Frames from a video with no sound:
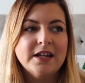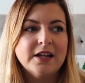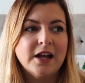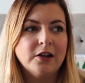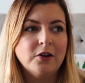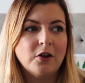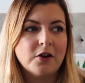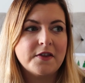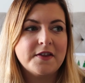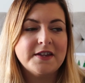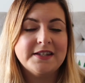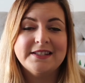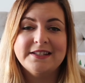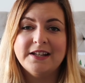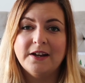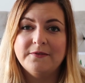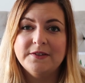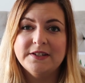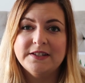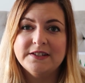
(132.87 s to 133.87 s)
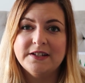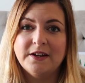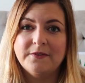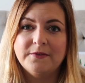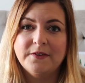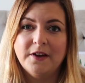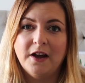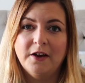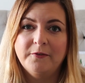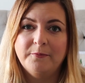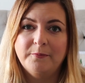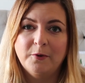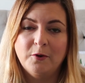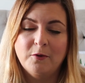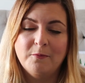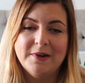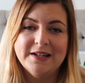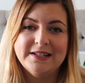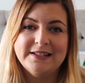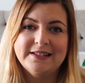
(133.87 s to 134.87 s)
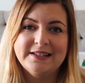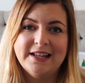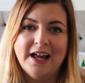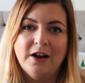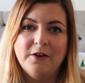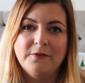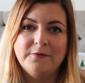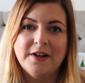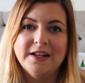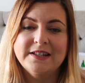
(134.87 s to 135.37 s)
A lot of this stuff is stuff that I've bought myself,